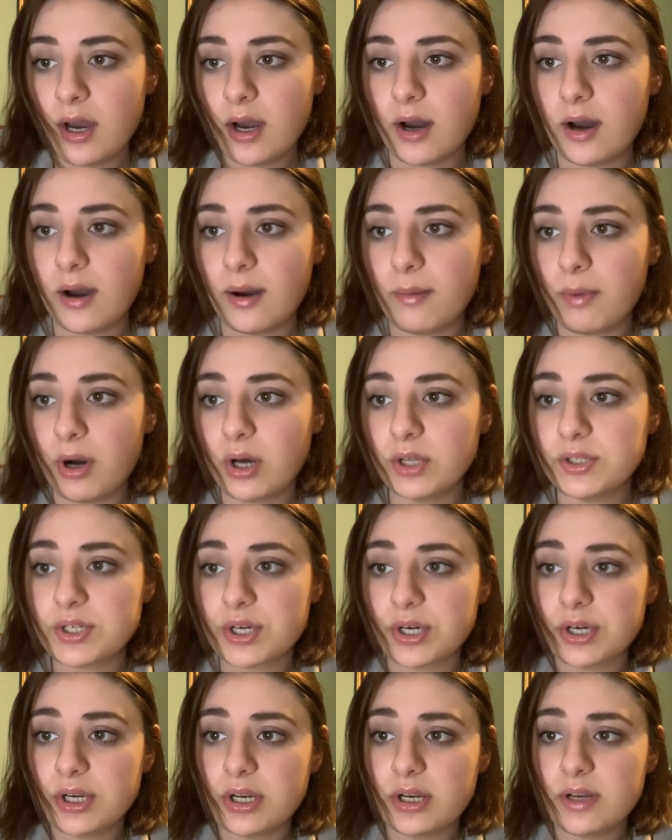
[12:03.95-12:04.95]

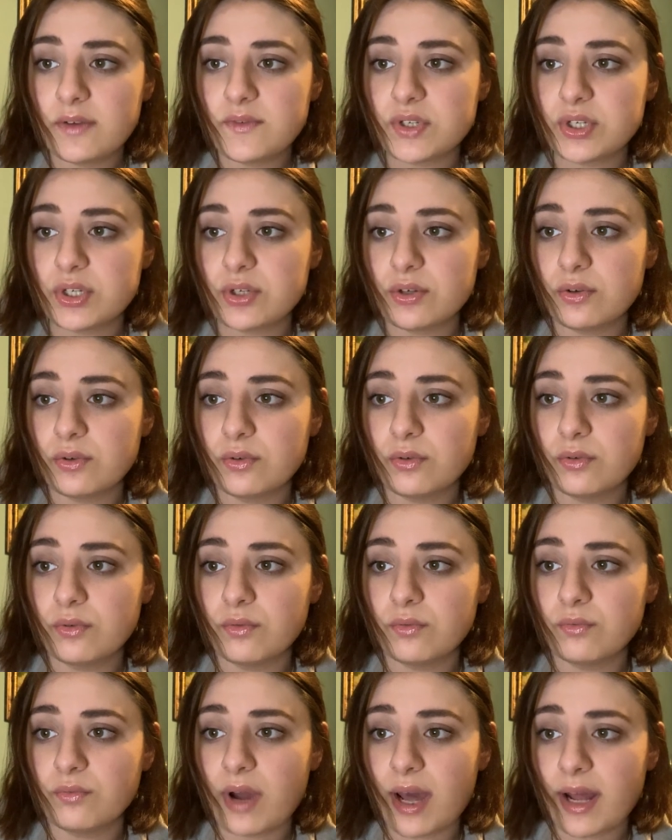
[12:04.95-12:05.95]
Alternatives
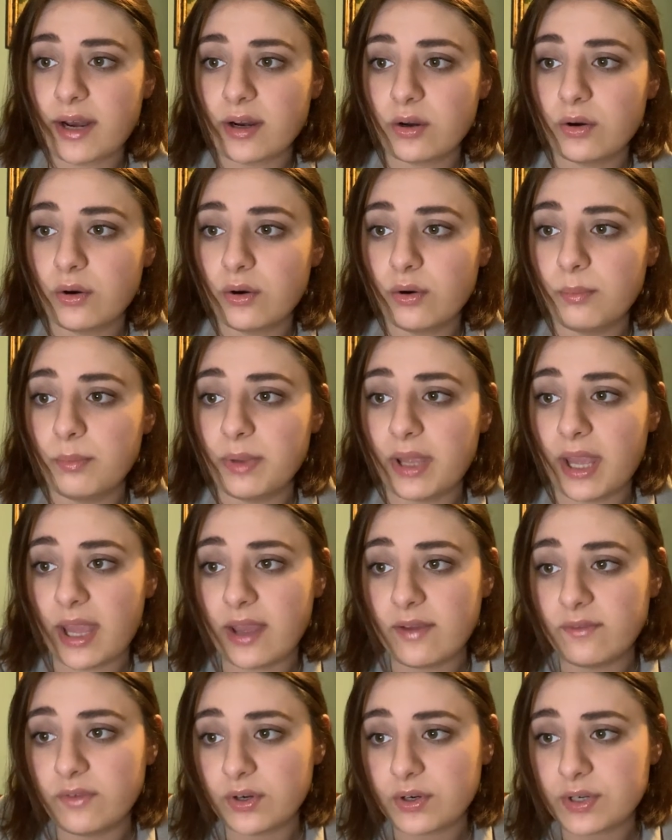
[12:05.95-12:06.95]
to radical
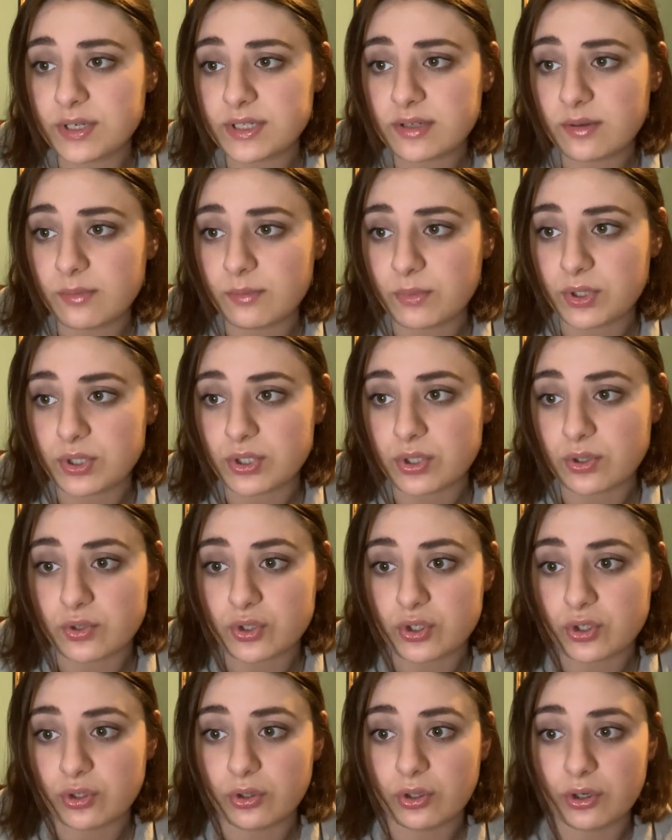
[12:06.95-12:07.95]
behaviorism or
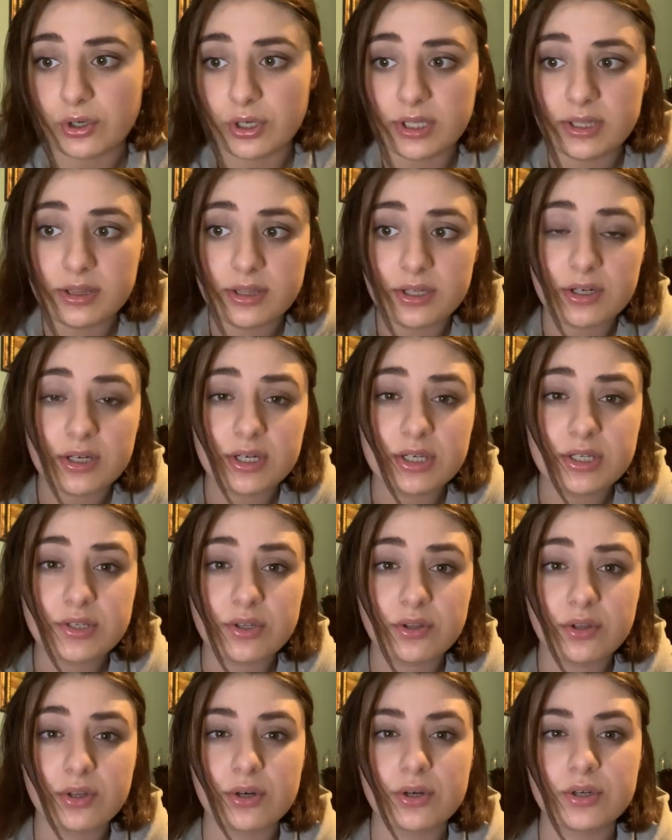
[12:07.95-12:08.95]
social learning theories.
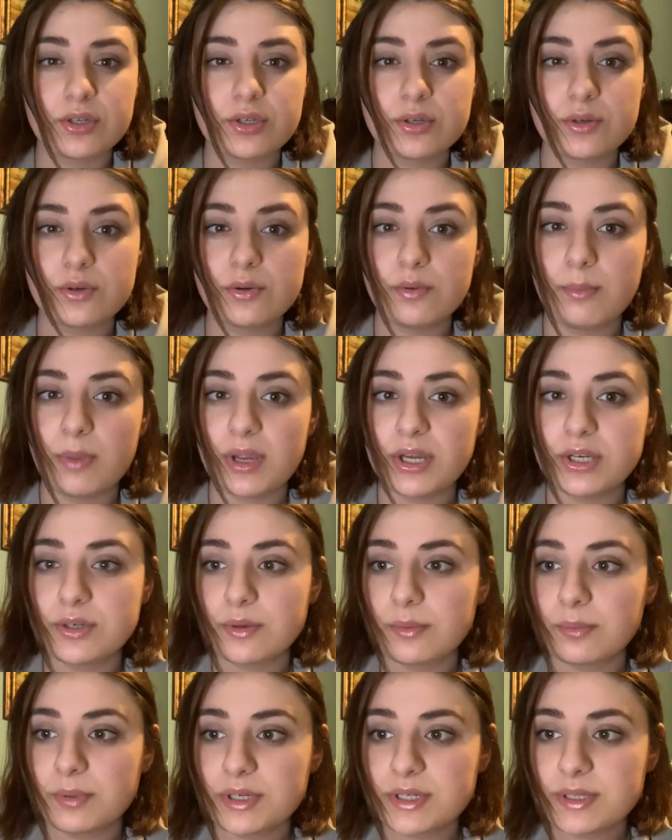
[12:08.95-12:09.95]
So there are two
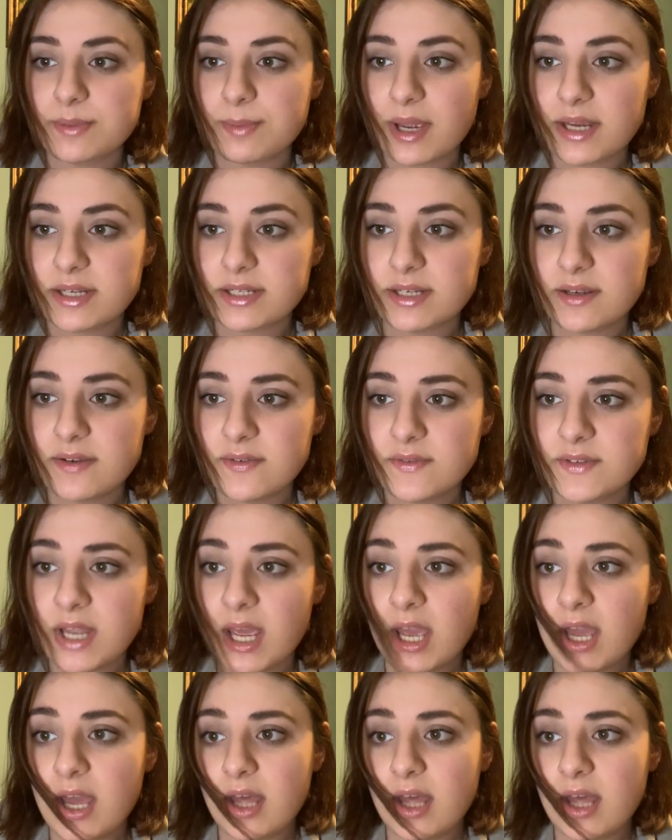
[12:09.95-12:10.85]
major perspectives.